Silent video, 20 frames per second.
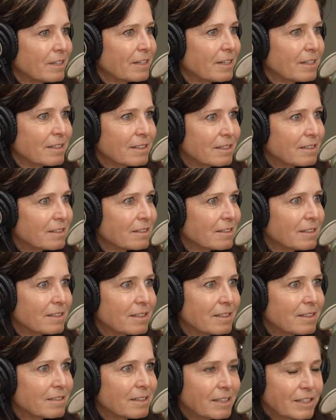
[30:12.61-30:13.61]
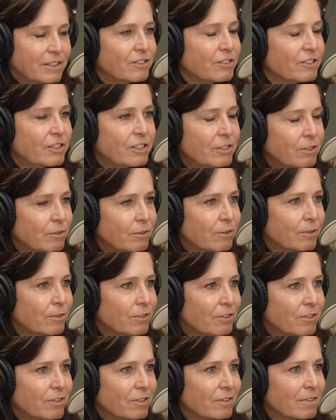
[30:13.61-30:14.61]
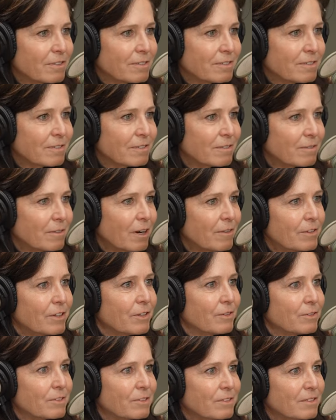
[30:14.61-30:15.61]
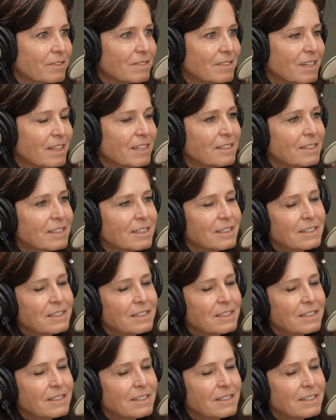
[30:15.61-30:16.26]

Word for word: thing, like just huge yeah. revenues. Yeah. Right